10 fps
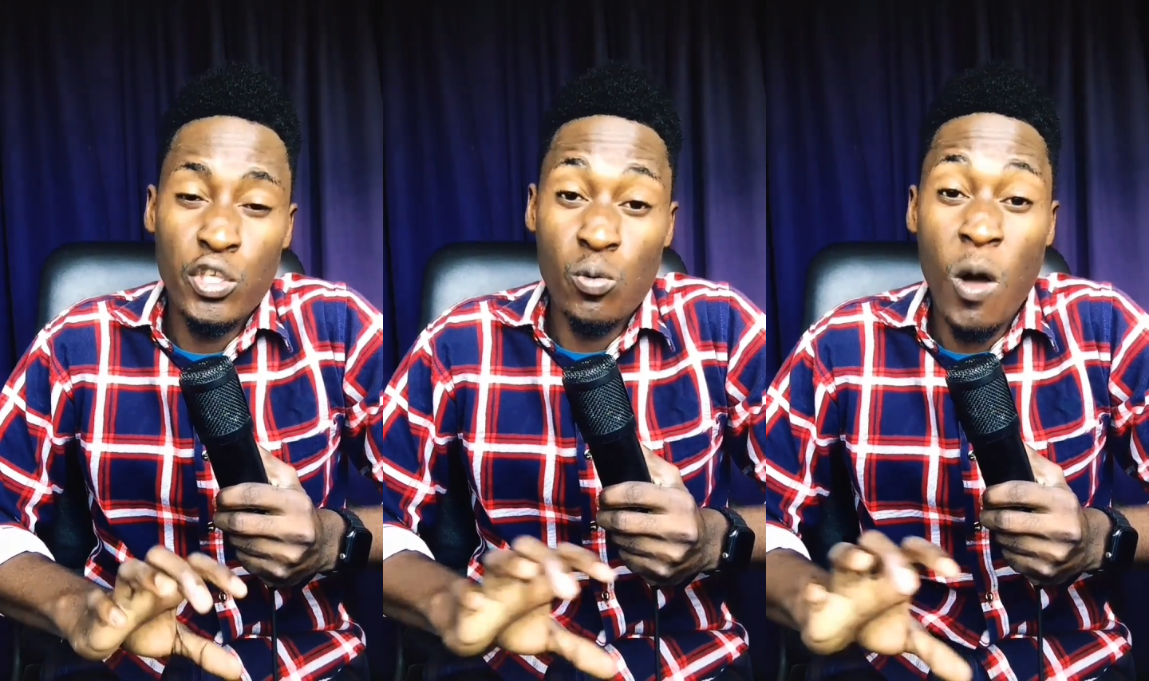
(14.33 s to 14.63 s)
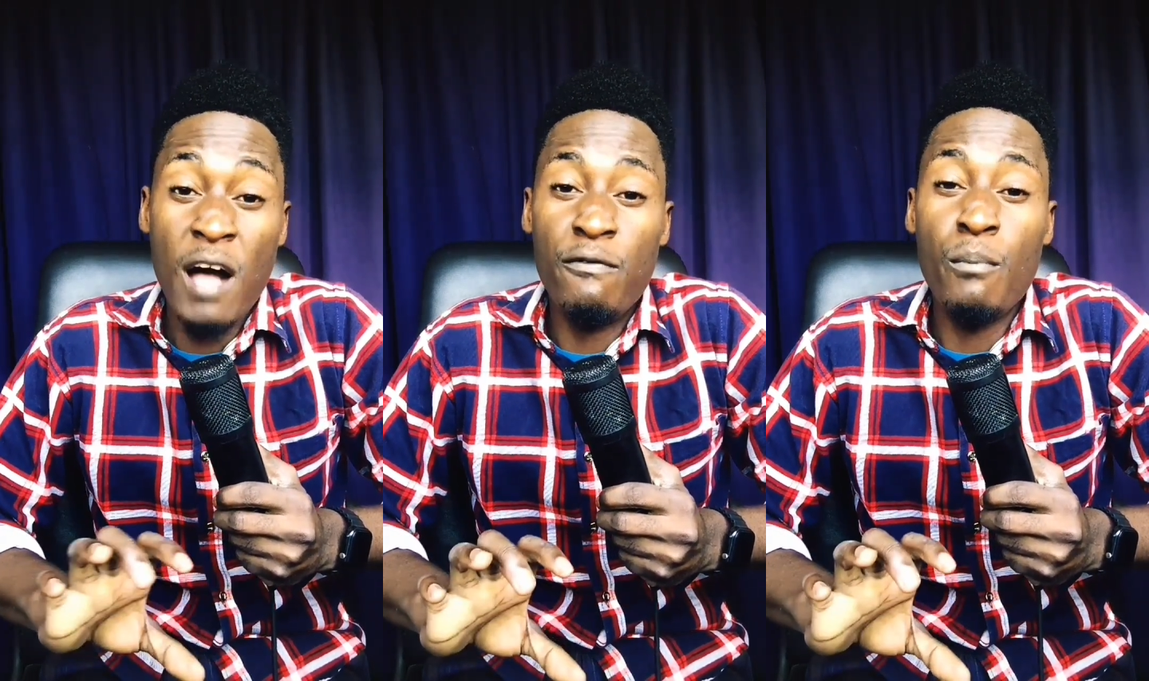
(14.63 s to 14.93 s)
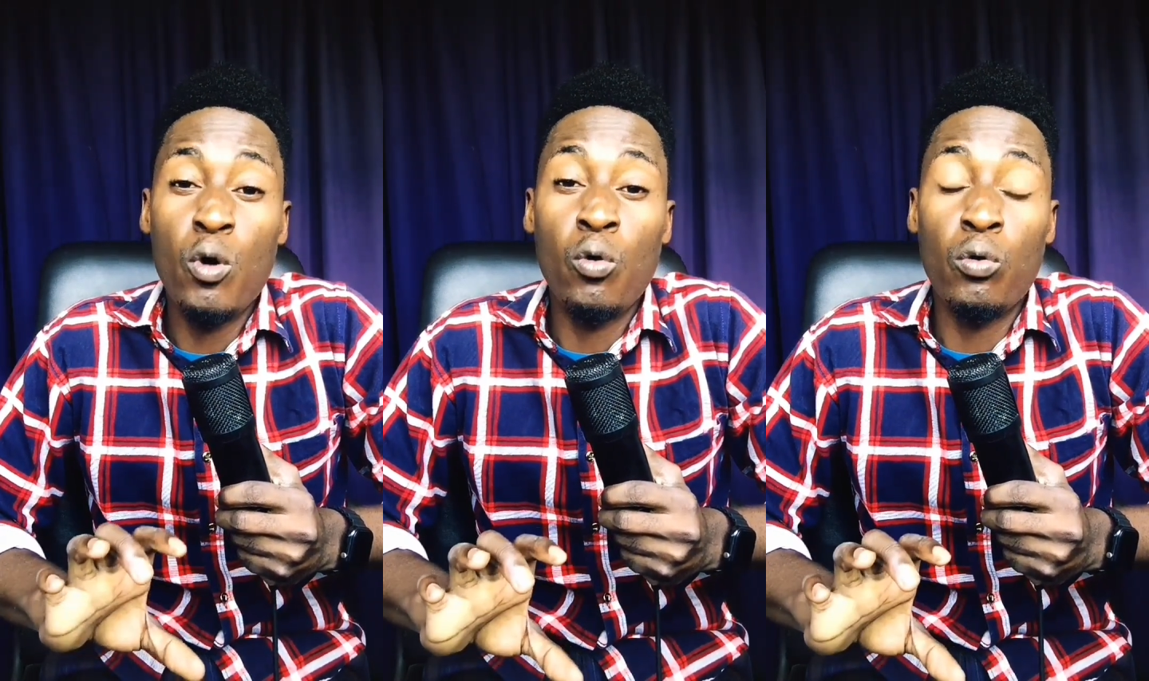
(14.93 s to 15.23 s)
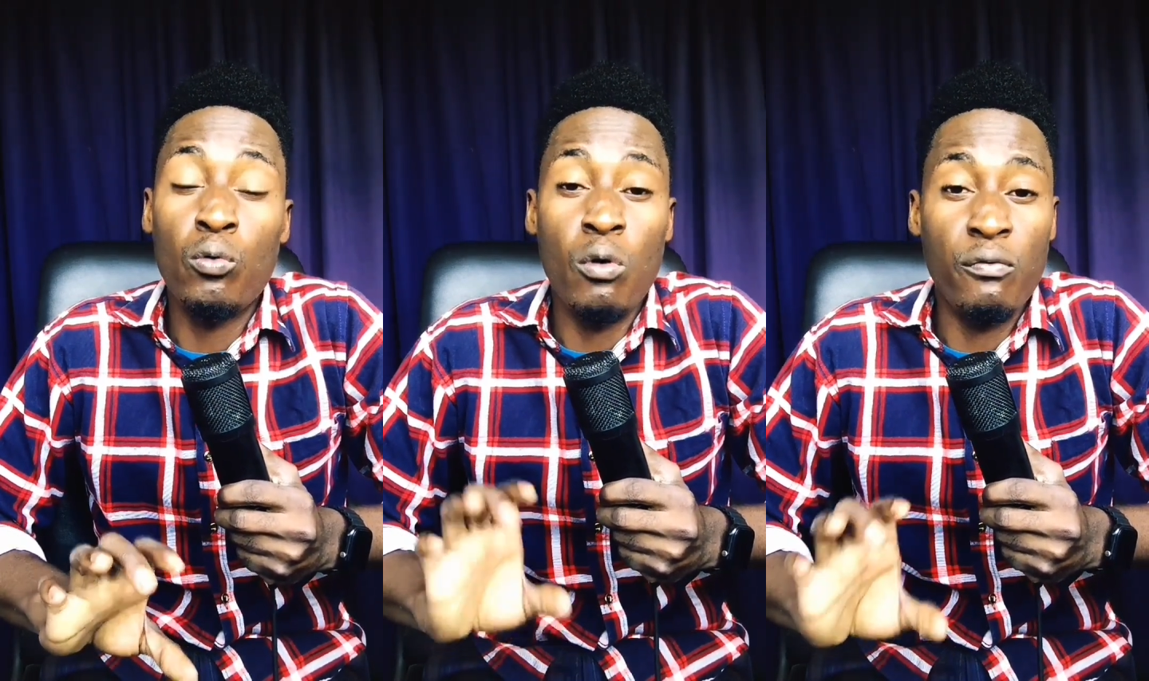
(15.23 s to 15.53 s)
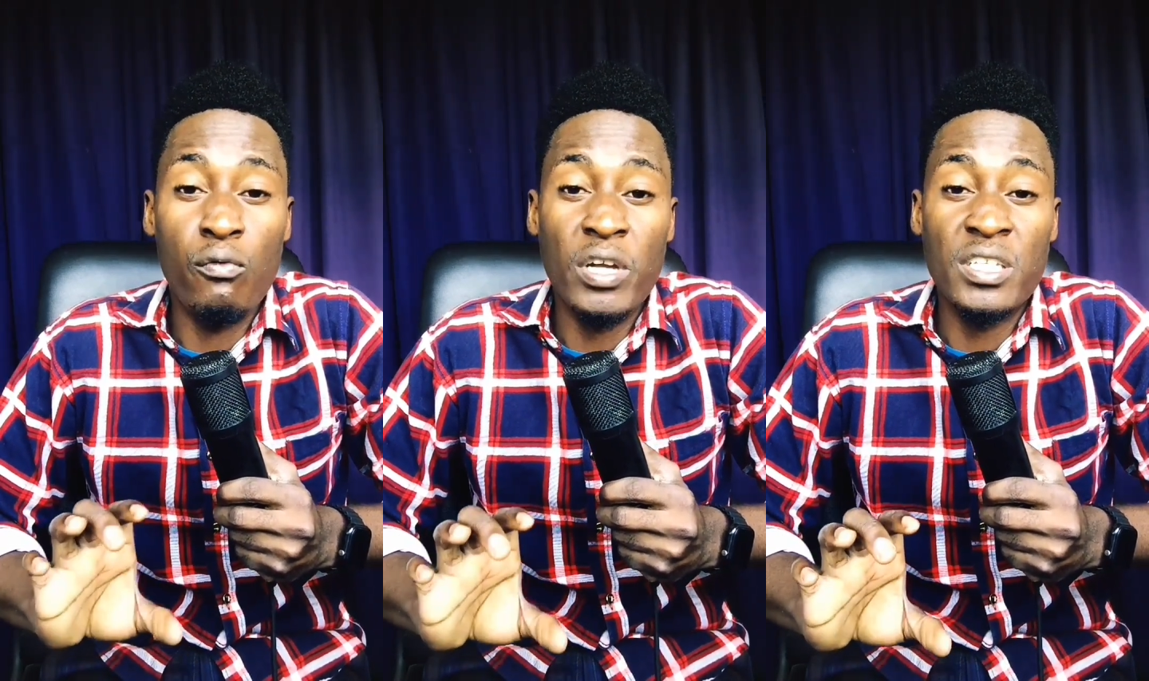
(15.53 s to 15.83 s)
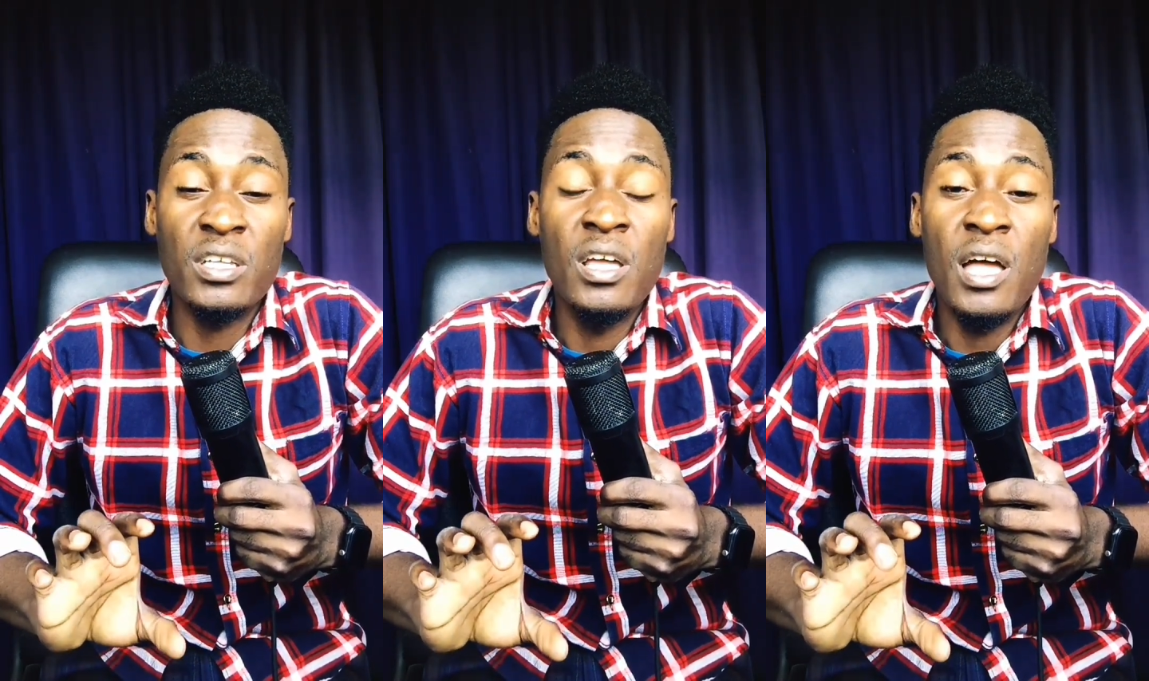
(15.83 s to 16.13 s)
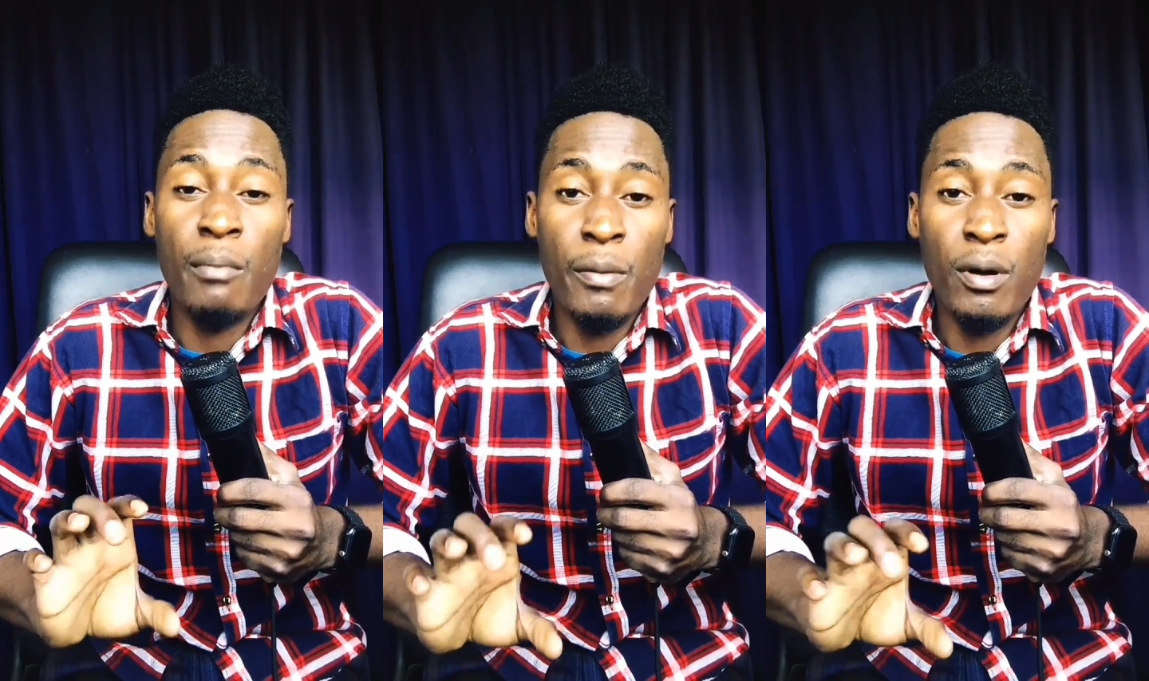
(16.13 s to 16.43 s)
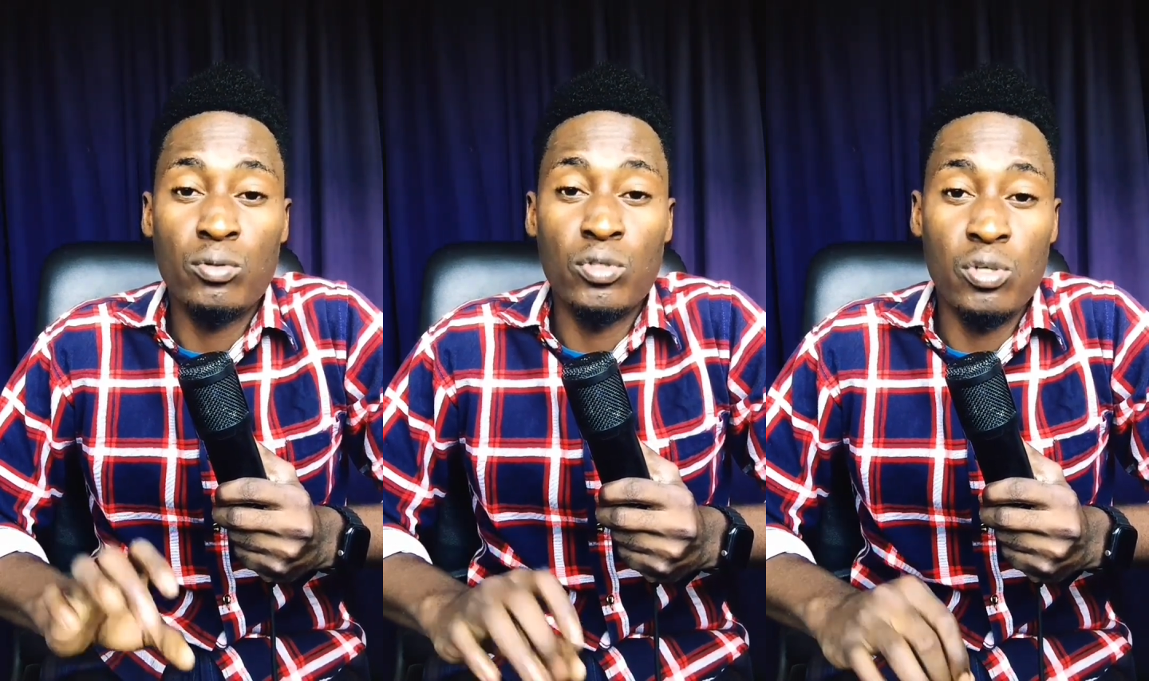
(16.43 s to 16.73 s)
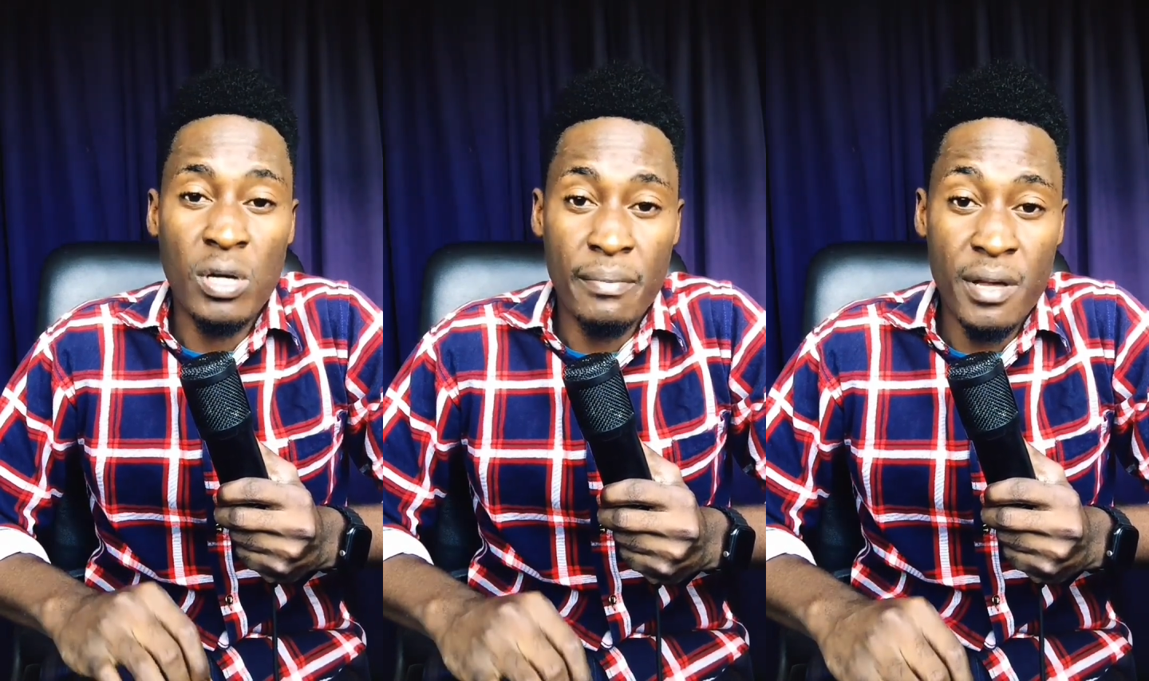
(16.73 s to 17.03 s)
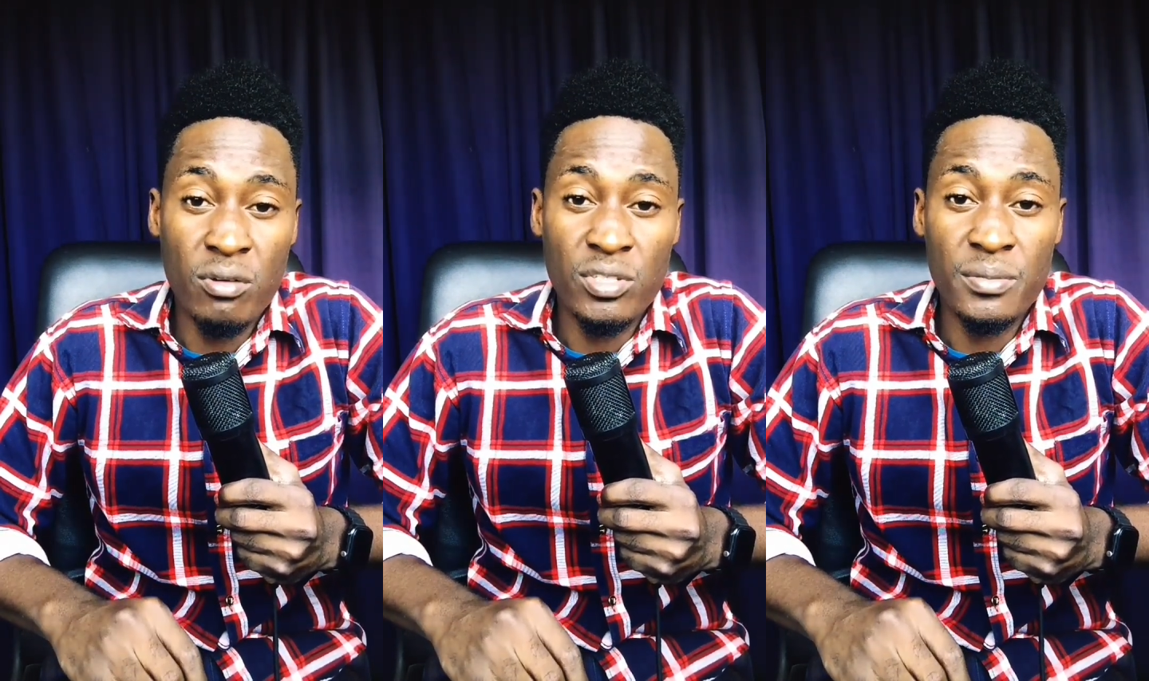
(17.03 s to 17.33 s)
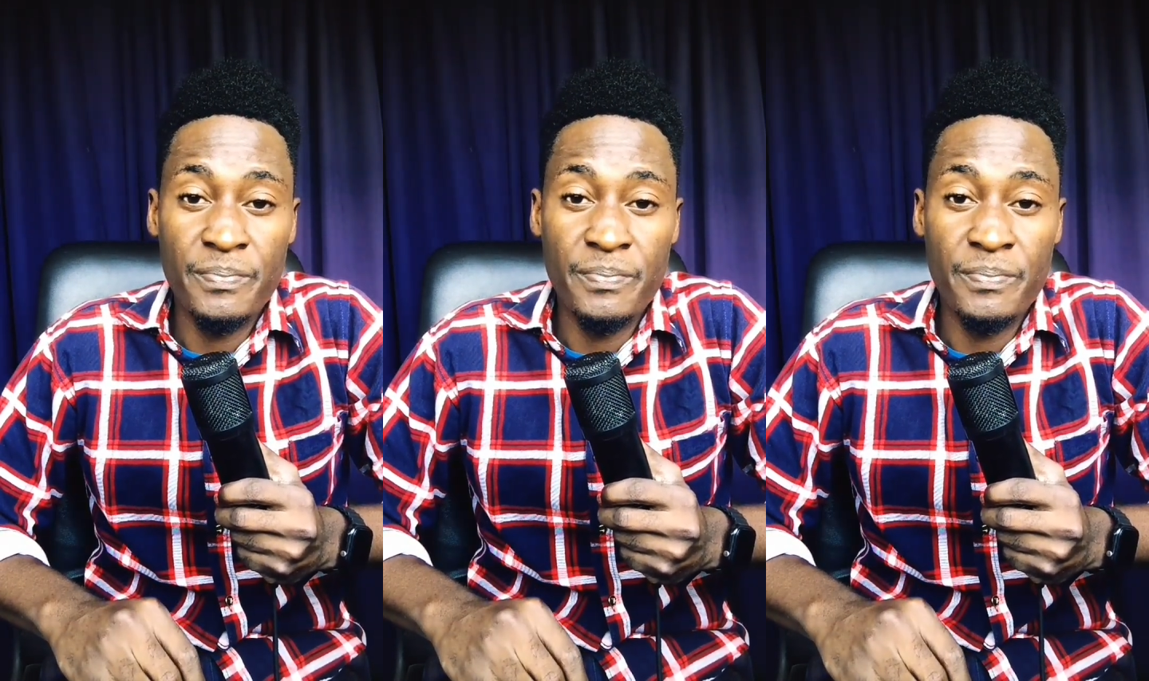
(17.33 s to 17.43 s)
you have more clue of what I'm about to talk about.